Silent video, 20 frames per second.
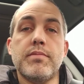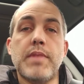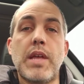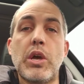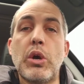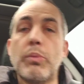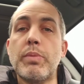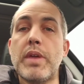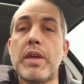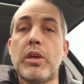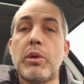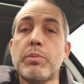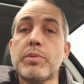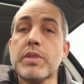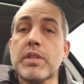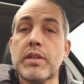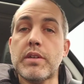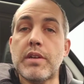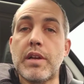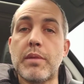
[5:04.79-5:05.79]
I hope that
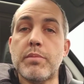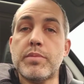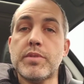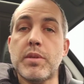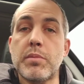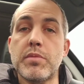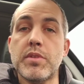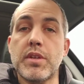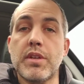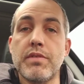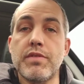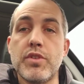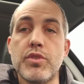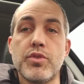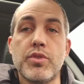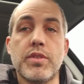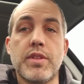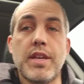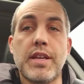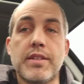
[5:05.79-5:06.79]
helps clear up some of the
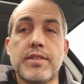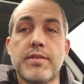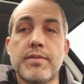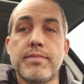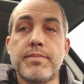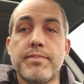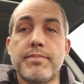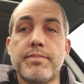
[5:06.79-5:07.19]
confusion. Thanks.